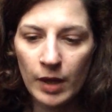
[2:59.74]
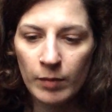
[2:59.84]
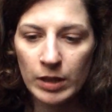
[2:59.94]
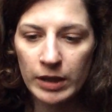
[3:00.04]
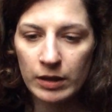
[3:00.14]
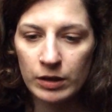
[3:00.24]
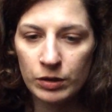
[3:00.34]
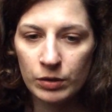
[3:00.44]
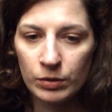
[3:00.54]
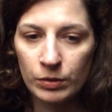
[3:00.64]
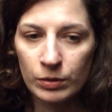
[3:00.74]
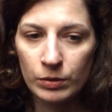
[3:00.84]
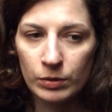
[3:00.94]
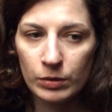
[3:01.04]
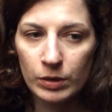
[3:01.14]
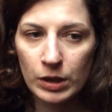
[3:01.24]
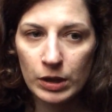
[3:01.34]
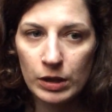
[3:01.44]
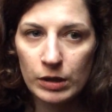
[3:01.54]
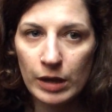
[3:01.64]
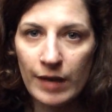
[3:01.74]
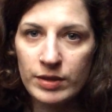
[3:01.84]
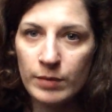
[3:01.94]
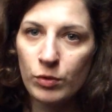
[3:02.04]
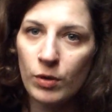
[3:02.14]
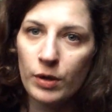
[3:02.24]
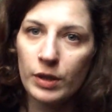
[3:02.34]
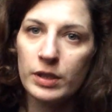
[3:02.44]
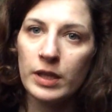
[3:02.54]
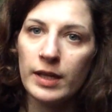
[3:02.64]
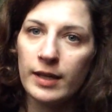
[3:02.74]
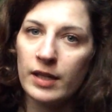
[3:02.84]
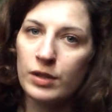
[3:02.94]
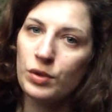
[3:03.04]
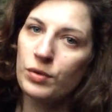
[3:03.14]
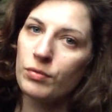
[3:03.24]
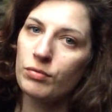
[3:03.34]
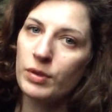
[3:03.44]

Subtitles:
I'm lucky to have some work that I can do